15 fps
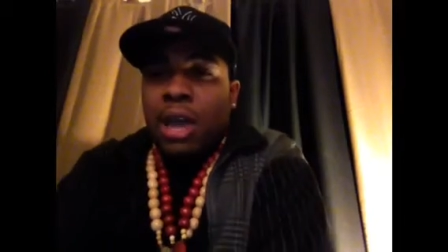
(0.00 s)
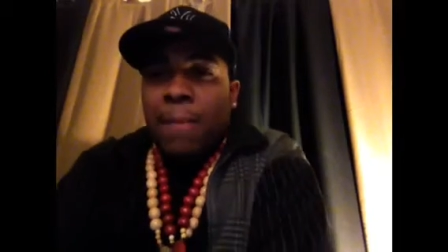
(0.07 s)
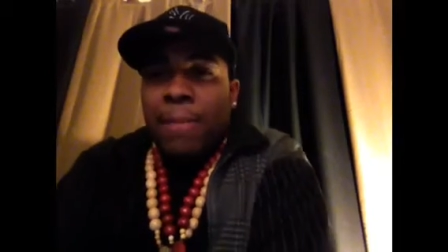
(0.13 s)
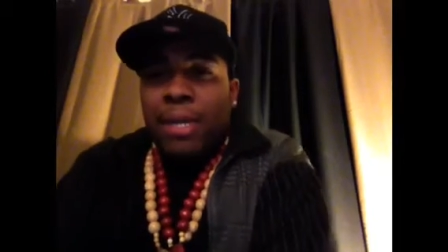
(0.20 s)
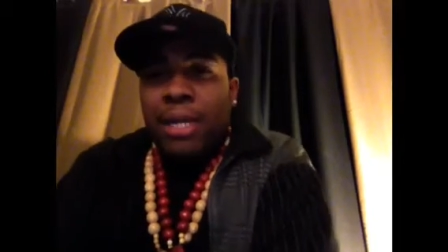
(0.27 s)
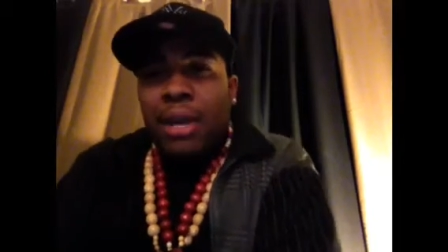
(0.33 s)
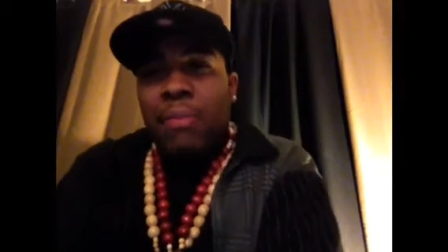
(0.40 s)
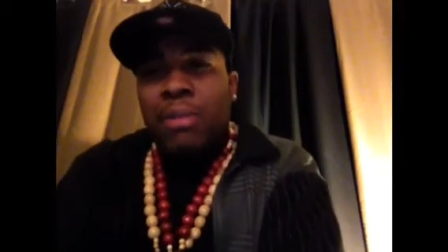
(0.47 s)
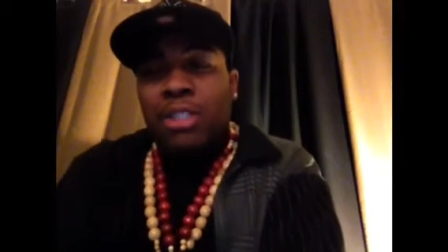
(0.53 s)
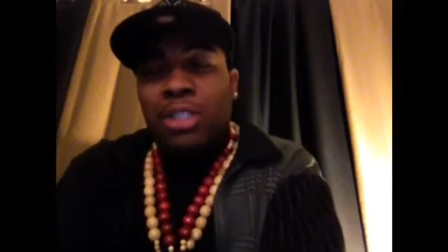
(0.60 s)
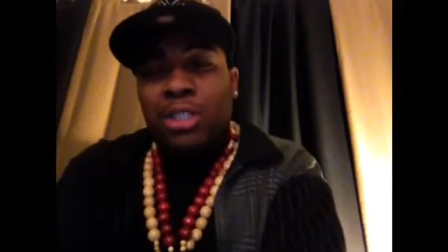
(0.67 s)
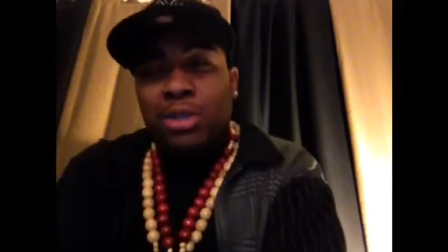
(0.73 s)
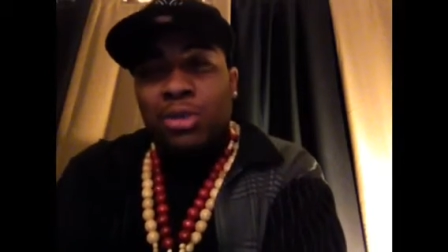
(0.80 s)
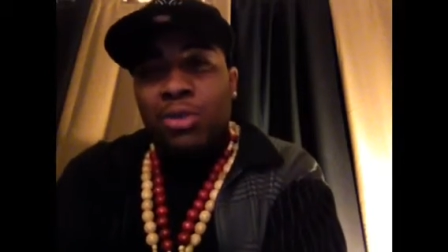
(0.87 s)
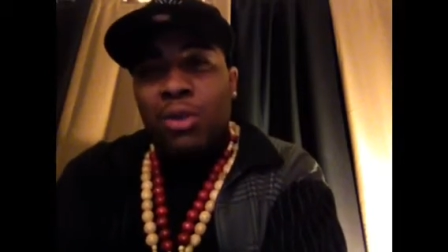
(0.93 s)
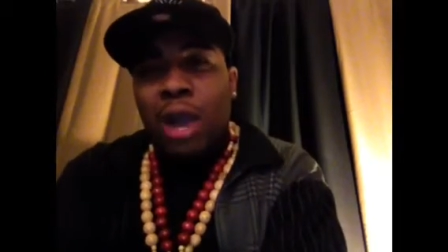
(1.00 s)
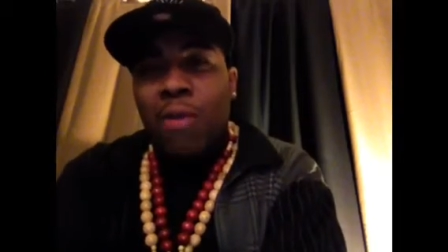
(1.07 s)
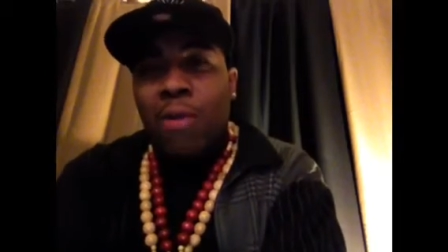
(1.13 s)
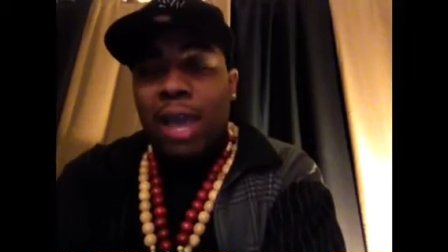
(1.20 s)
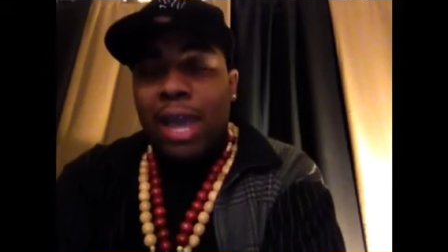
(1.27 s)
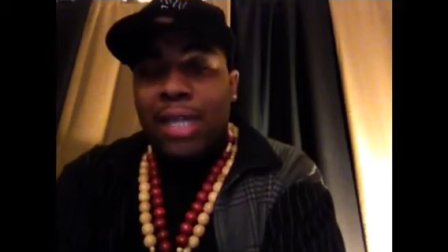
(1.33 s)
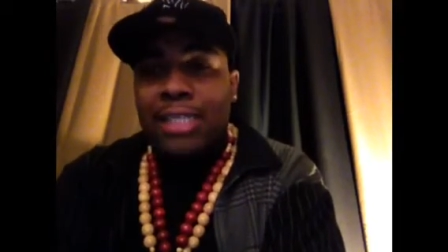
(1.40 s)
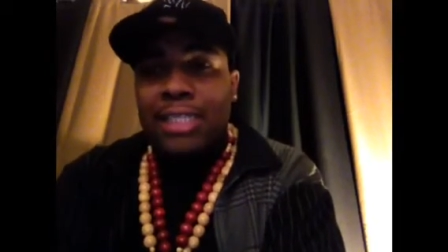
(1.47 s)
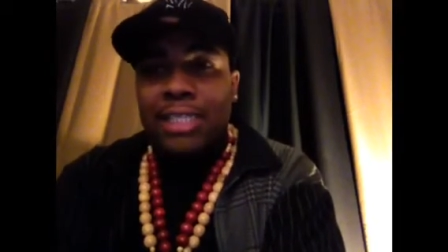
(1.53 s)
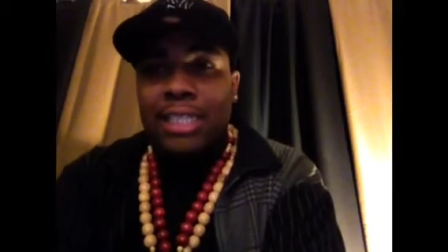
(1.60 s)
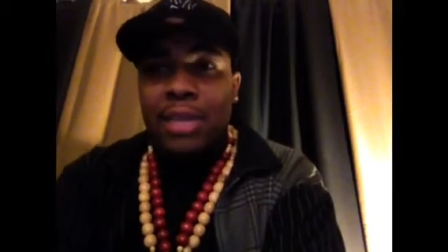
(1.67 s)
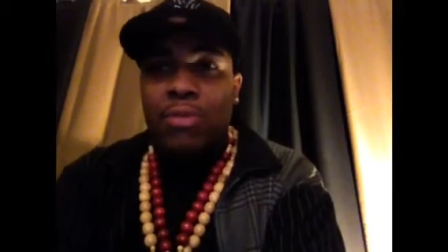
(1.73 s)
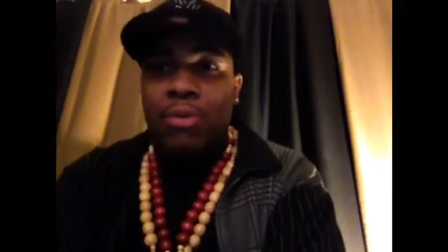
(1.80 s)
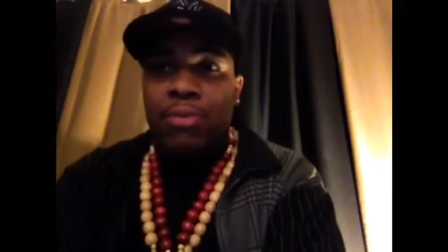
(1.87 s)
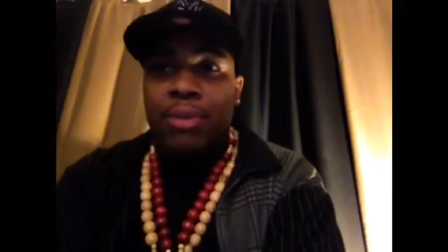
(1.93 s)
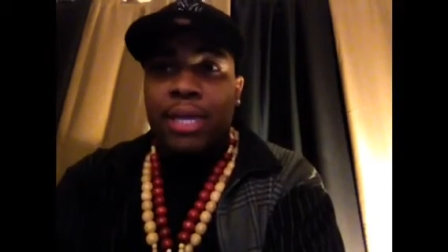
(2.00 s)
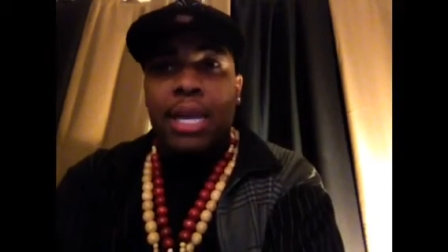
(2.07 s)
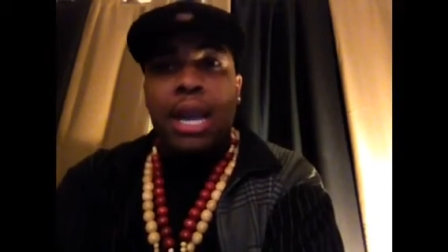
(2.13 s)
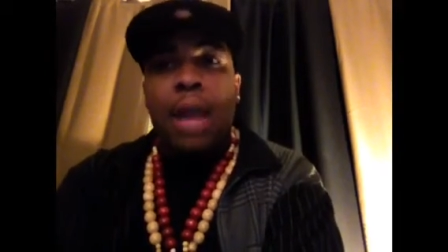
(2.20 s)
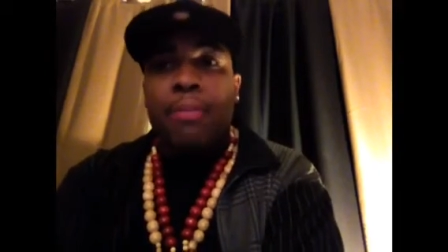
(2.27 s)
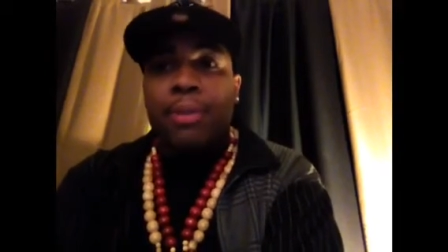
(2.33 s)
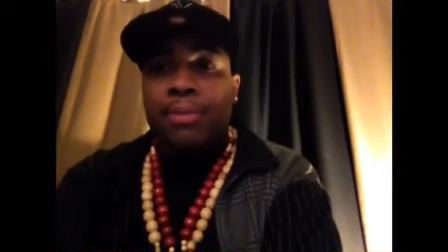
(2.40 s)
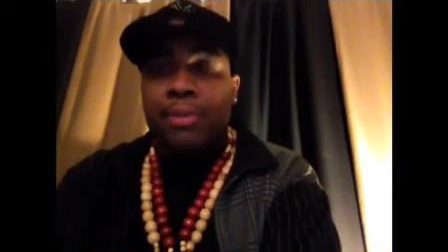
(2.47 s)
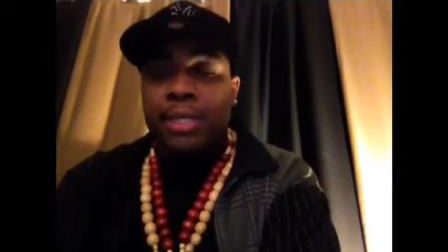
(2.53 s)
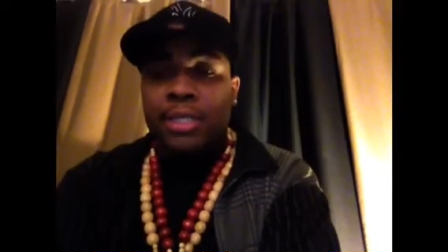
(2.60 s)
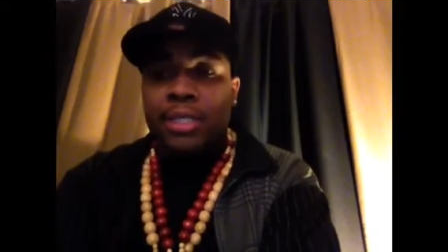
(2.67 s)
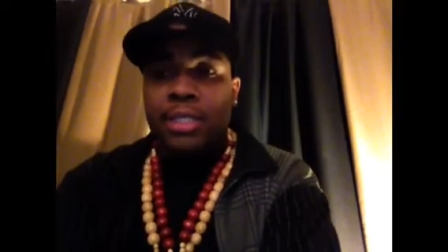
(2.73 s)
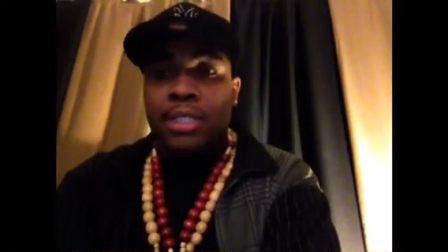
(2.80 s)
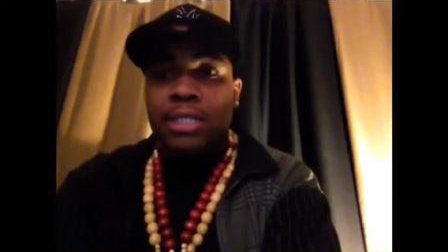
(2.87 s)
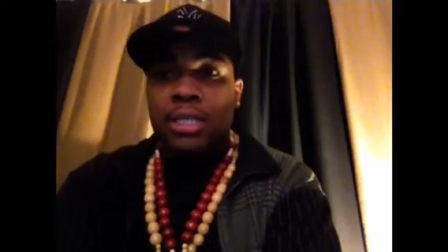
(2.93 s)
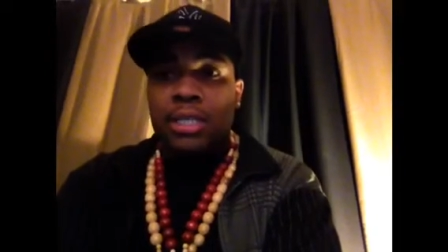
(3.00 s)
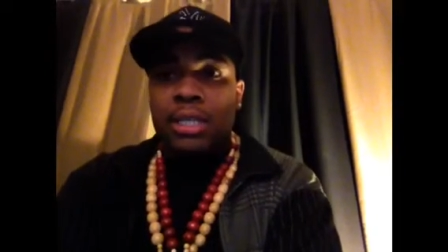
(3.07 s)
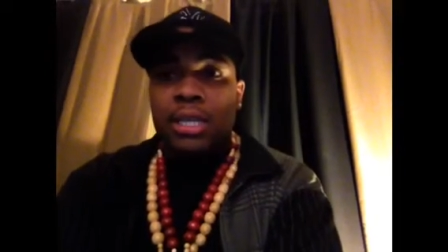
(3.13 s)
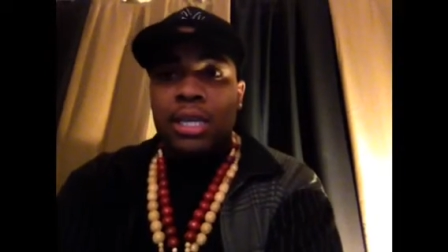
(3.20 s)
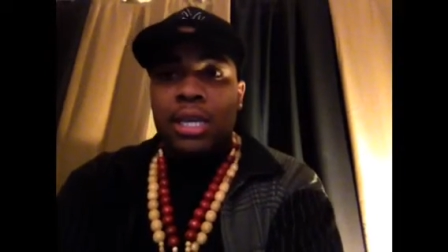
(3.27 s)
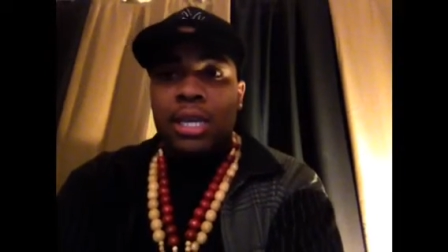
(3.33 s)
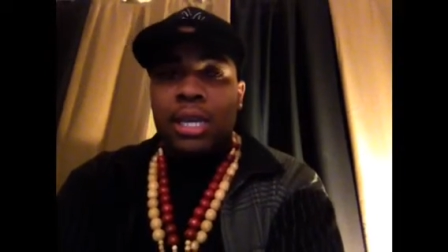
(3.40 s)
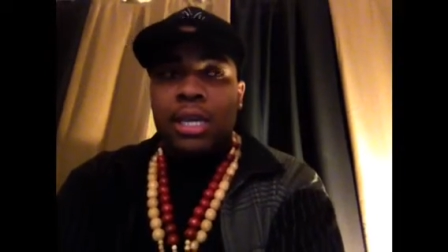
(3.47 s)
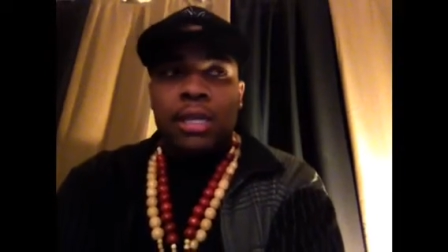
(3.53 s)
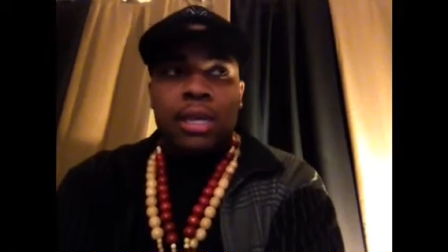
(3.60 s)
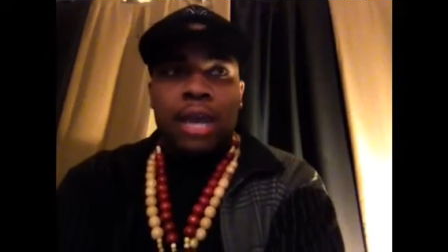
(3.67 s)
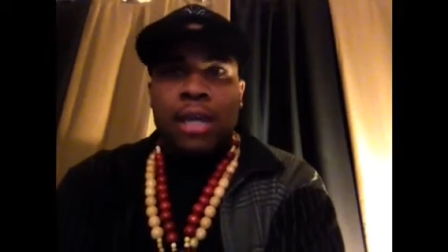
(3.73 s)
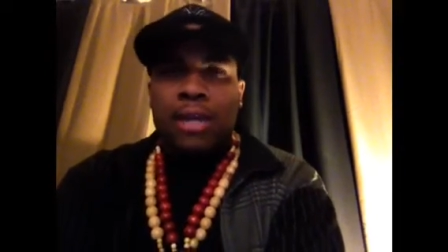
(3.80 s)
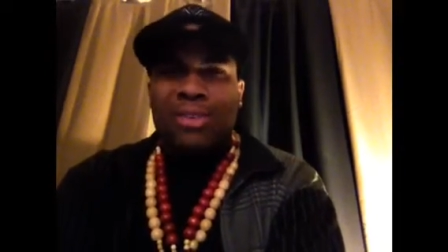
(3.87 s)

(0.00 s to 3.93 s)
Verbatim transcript: But number two, I would have to say would be compliments. I